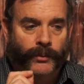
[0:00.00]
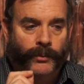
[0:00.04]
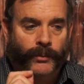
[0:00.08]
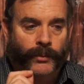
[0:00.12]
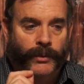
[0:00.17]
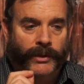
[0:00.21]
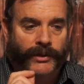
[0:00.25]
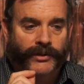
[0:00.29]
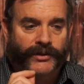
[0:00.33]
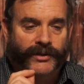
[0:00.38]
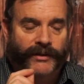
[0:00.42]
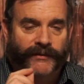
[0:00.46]

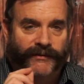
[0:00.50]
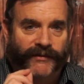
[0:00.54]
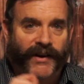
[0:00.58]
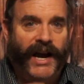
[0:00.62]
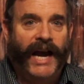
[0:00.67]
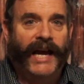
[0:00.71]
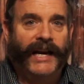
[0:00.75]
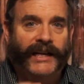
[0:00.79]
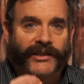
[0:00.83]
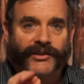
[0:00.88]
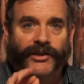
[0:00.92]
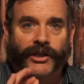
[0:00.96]
was the
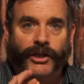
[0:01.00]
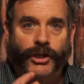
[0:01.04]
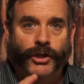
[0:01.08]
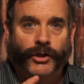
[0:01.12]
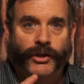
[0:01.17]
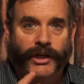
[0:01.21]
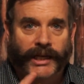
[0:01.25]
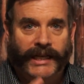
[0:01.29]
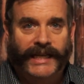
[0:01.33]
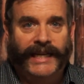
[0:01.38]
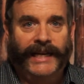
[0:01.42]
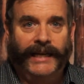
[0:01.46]
finest that you
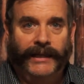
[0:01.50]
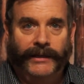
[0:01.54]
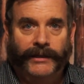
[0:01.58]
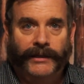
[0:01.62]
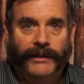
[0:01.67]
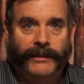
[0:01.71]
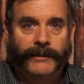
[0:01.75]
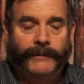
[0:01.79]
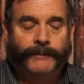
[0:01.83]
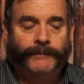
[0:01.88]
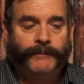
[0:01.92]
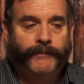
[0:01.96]
could get.
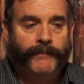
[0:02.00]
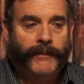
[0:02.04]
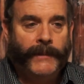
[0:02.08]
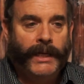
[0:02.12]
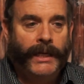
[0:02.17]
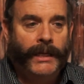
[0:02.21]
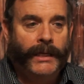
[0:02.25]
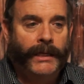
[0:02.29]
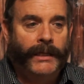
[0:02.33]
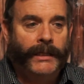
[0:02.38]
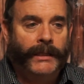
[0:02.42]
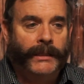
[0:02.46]

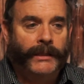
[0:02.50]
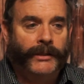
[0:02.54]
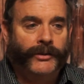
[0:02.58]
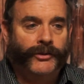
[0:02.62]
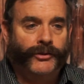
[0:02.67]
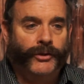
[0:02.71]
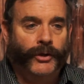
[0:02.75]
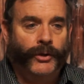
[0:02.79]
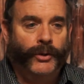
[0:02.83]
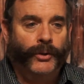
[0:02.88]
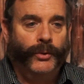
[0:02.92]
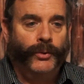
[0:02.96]

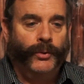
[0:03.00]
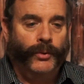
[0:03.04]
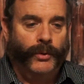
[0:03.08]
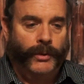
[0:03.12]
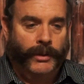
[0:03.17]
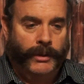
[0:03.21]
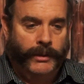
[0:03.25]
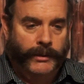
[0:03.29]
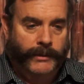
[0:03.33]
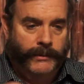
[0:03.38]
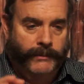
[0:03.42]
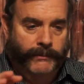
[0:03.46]
So
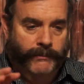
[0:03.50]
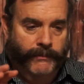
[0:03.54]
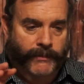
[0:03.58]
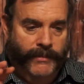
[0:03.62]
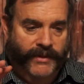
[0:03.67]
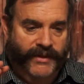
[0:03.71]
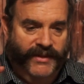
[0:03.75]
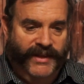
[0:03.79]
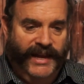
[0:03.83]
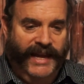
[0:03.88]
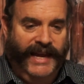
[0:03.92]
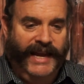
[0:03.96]

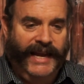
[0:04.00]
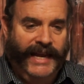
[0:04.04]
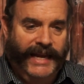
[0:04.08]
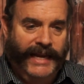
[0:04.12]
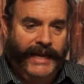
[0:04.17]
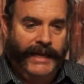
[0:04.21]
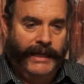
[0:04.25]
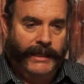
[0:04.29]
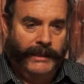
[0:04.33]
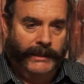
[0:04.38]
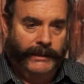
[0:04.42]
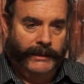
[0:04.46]

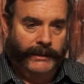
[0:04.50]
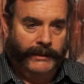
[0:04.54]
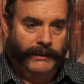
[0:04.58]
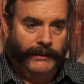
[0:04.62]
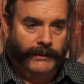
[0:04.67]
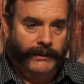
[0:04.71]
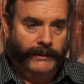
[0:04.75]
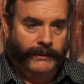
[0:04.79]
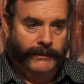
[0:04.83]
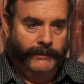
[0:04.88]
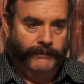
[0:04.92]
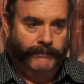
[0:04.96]
they
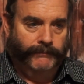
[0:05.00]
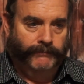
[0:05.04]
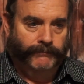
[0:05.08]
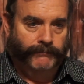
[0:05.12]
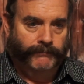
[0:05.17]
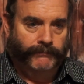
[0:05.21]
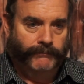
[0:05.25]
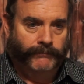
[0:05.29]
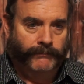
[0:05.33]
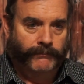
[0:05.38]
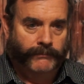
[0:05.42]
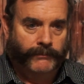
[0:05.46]

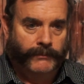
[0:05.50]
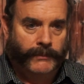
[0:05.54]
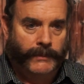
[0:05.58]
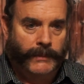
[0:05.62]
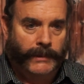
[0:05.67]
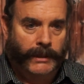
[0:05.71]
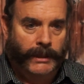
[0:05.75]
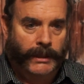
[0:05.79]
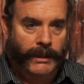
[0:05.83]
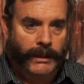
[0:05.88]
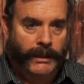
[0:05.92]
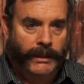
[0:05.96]

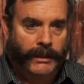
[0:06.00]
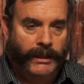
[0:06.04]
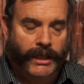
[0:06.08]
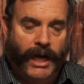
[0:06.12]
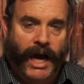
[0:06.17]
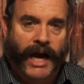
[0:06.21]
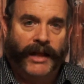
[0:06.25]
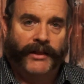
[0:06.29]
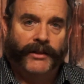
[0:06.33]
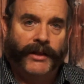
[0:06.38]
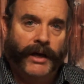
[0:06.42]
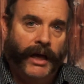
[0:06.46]

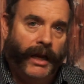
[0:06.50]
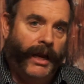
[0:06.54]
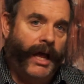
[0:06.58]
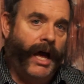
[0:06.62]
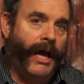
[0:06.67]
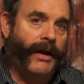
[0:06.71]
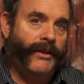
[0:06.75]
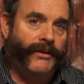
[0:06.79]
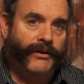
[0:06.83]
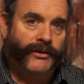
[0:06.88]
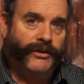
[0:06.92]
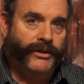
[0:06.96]
got a
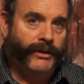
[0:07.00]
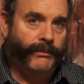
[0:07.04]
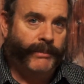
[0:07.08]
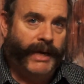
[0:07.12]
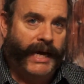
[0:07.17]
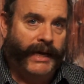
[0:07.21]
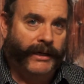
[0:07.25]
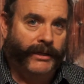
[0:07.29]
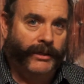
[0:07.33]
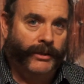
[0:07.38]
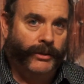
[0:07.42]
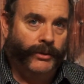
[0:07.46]
lot of their
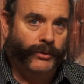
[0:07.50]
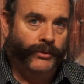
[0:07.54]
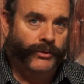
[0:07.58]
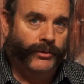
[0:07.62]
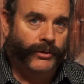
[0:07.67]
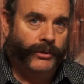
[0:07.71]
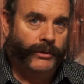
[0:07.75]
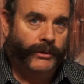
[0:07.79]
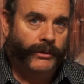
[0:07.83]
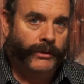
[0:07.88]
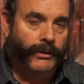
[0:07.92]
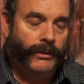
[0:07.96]

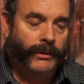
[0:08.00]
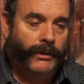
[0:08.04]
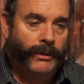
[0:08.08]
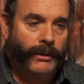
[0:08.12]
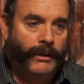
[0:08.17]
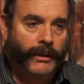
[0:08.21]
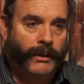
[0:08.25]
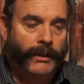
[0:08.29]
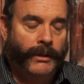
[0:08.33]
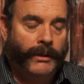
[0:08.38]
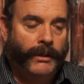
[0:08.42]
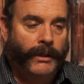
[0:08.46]
tobaccos
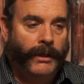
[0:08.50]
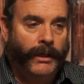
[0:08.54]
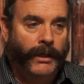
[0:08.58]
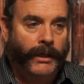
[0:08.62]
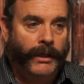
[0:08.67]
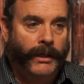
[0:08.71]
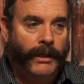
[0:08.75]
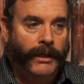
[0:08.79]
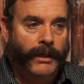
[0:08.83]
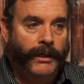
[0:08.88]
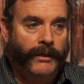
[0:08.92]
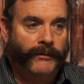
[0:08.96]

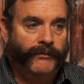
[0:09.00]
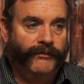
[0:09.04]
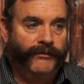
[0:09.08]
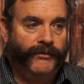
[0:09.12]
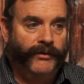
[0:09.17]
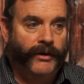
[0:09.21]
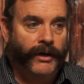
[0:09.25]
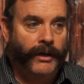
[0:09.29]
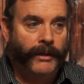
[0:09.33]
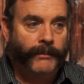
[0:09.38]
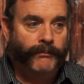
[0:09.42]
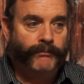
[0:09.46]

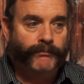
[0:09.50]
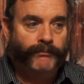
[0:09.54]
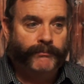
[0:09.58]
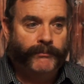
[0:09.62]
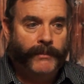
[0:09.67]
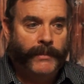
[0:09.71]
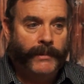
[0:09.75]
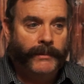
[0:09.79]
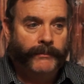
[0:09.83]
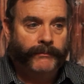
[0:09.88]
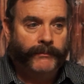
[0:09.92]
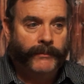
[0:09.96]
from
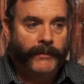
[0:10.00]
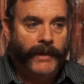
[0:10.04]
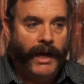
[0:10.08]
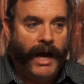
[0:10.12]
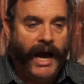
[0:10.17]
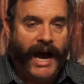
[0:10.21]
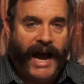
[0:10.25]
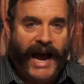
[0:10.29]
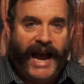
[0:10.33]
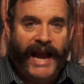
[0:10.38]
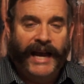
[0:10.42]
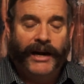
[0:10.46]

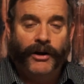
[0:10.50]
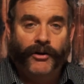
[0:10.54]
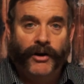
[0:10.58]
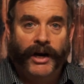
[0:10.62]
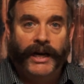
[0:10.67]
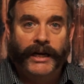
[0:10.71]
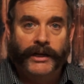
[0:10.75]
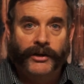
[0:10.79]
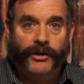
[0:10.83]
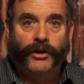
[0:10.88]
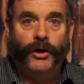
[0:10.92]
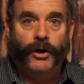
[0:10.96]

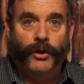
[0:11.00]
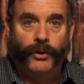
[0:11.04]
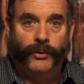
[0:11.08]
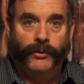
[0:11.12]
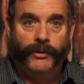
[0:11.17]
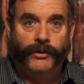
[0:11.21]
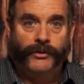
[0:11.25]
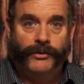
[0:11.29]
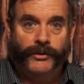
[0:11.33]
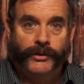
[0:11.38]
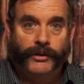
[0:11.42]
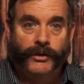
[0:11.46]
high-grade
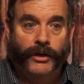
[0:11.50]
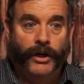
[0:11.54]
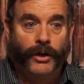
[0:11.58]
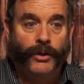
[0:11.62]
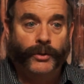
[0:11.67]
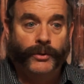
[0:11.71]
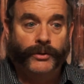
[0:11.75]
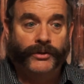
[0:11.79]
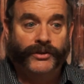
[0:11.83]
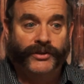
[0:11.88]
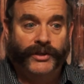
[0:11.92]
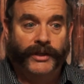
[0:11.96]

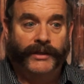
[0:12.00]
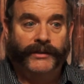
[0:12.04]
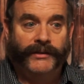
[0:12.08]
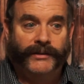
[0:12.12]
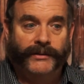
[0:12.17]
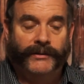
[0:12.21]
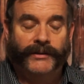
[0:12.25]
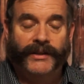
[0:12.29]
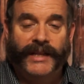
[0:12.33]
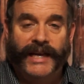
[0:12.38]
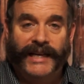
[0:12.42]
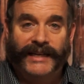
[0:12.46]
growers
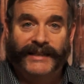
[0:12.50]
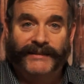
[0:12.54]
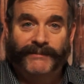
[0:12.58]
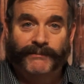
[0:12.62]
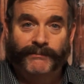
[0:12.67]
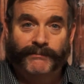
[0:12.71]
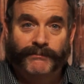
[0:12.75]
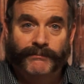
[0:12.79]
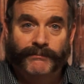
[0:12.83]
that